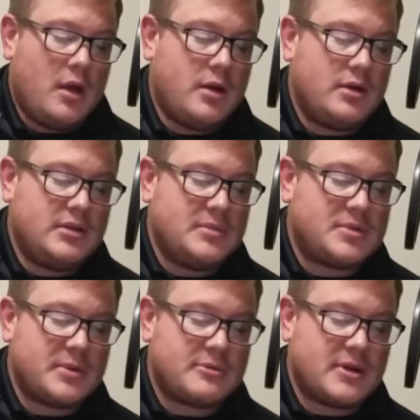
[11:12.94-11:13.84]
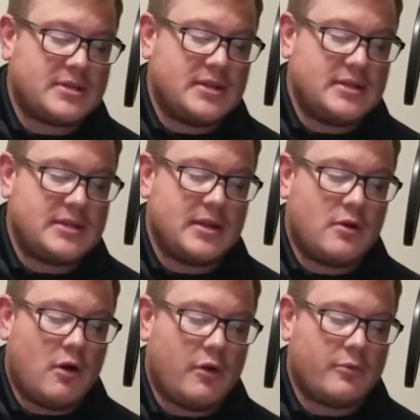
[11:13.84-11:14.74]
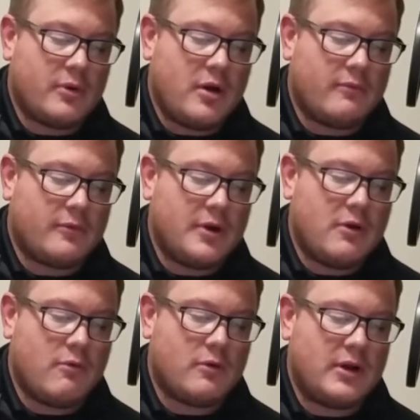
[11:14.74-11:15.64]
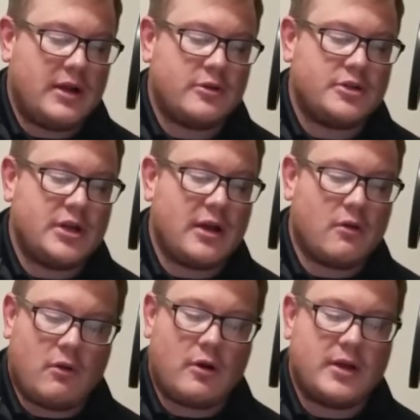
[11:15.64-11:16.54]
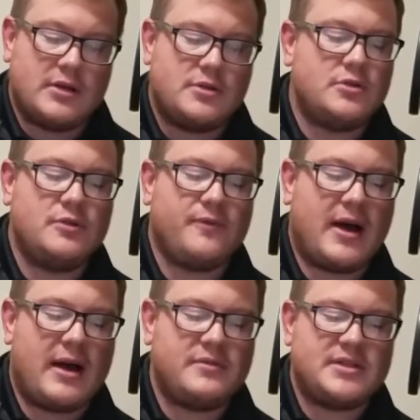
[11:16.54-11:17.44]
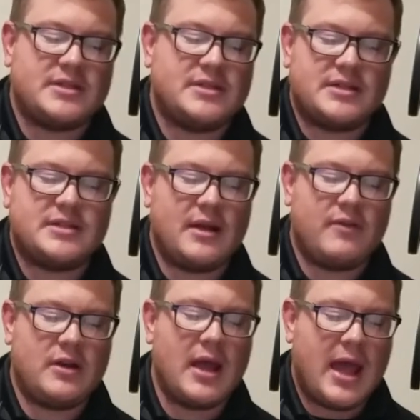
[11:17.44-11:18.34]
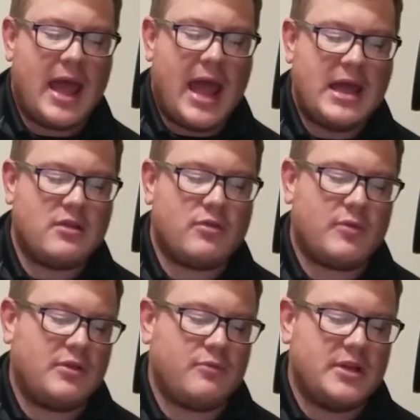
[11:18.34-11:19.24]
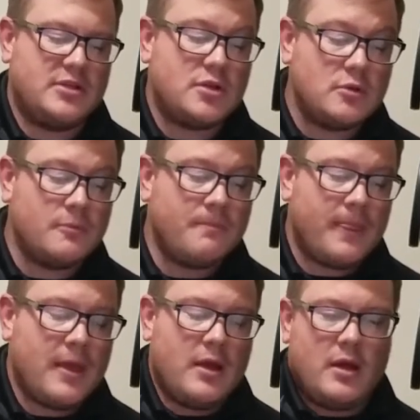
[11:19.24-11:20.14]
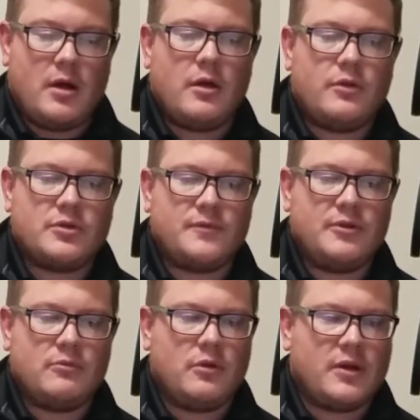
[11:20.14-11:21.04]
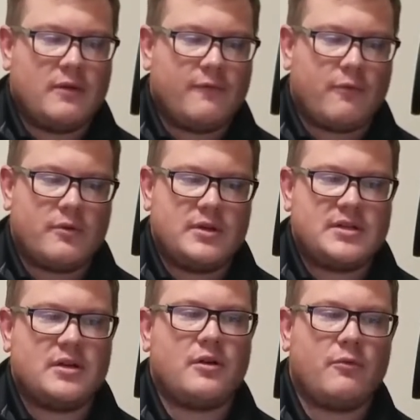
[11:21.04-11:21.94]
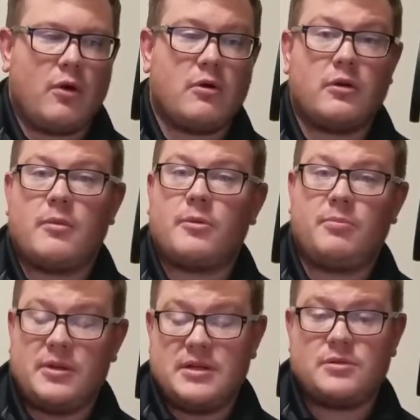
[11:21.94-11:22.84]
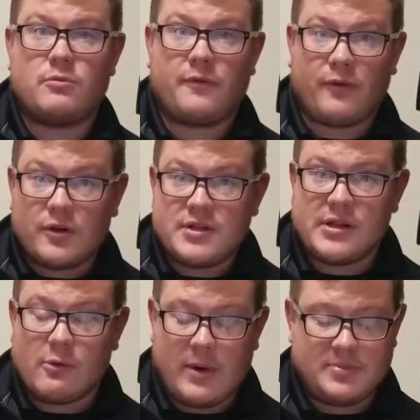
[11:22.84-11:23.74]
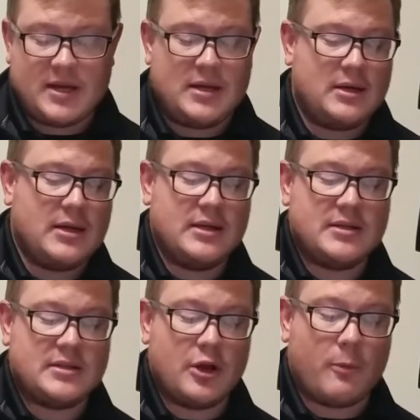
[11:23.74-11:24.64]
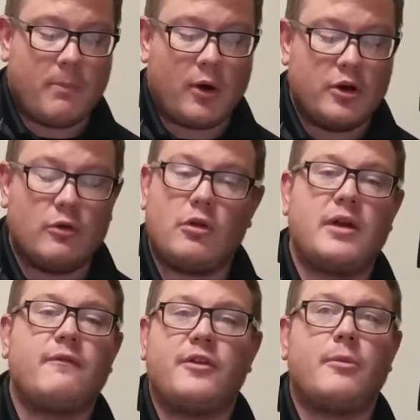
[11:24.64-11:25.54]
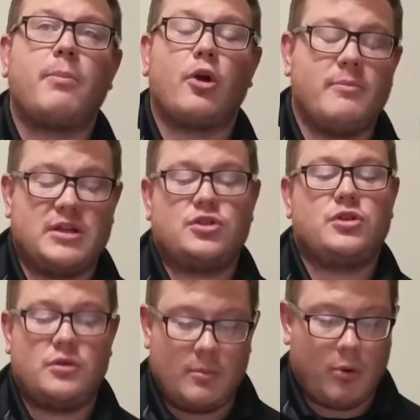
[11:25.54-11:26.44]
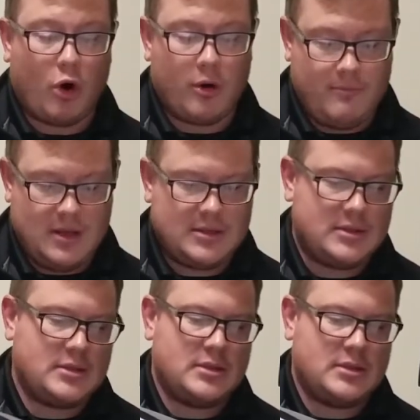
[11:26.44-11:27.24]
Denham Springs residents can call the recovery coordinator, Jeanette Clark, at 225-667-8332. Those of you looking for the City of Walker number, please refer to their website. It is you're looking for their permits department.